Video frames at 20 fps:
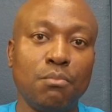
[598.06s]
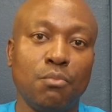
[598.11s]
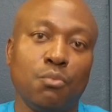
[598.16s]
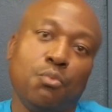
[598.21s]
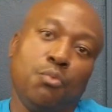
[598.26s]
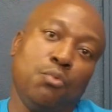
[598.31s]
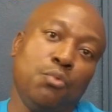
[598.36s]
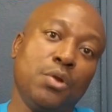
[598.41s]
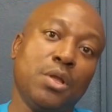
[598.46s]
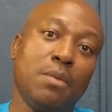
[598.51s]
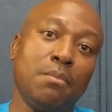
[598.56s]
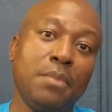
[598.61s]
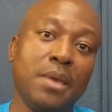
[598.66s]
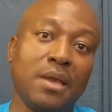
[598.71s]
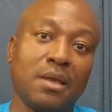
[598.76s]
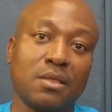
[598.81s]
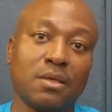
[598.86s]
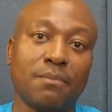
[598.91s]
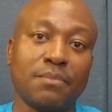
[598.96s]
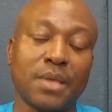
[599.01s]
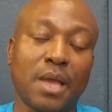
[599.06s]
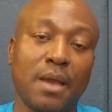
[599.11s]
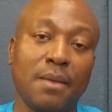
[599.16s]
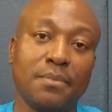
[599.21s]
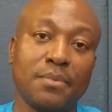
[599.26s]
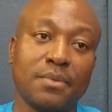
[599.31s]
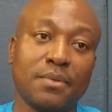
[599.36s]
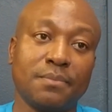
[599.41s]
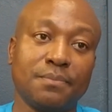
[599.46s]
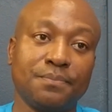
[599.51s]
wouldn't make
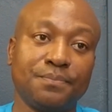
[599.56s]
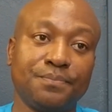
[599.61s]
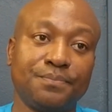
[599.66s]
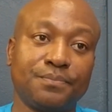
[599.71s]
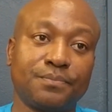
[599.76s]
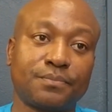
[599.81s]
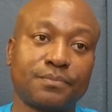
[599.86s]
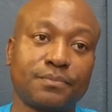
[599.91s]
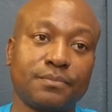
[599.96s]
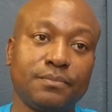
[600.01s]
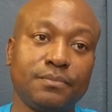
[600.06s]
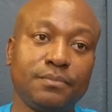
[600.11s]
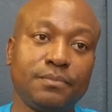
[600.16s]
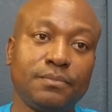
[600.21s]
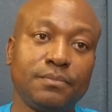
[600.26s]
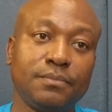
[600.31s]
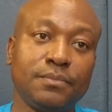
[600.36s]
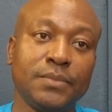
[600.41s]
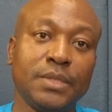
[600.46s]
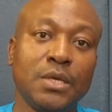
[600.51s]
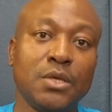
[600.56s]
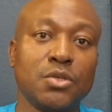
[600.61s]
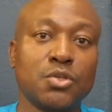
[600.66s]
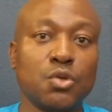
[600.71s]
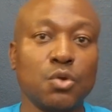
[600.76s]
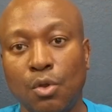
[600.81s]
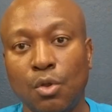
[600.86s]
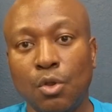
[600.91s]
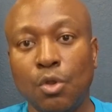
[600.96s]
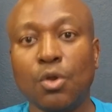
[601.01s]
sometimes.
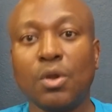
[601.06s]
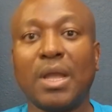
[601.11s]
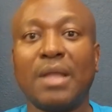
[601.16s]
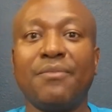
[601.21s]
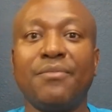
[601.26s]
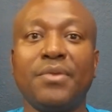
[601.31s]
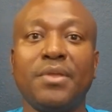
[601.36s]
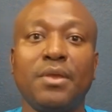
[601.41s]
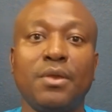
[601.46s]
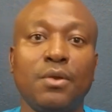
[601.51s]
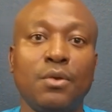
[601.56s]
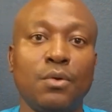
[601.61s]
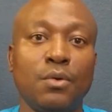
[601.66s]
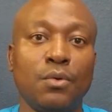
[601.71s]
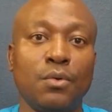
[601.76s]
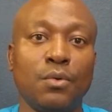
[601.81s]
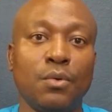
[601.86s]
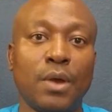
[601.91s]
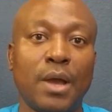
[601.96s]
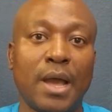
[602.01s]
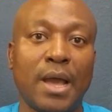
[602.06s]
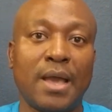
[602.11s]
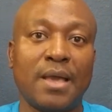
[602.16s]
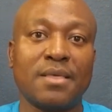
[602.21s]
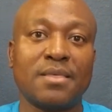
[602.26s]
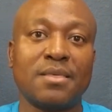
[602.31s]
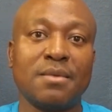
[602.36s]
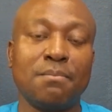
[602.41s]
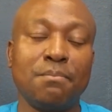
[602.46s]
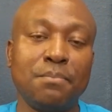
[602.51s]
So look at video
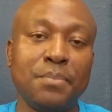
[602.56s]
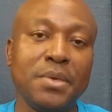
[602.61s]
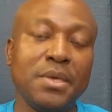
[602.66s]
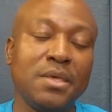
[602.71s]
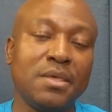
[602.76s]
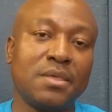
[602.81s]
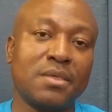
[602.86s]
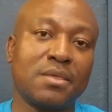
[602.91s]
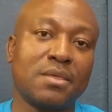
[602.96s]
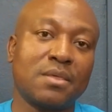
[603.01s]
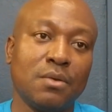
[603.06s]
as a piece